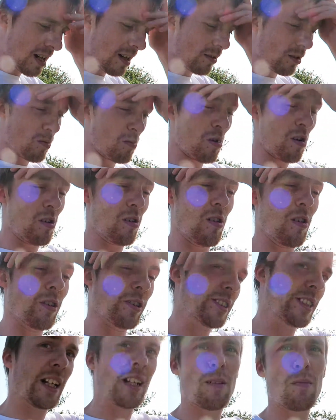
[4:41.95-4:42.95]
down tomorrow
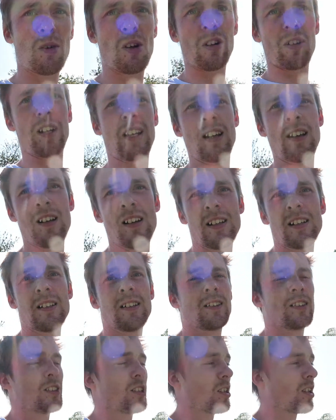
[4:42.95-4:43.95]
or Saturday morning,
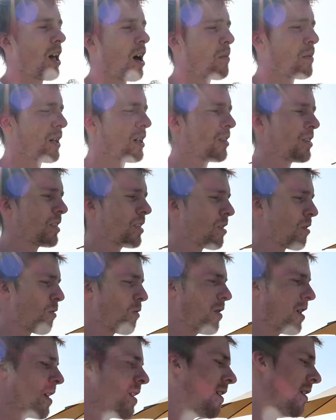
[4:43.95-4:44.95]
so that'll be good
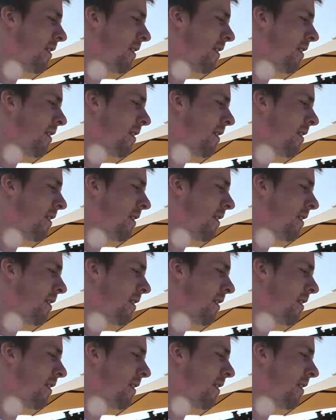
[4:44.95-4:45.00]
too.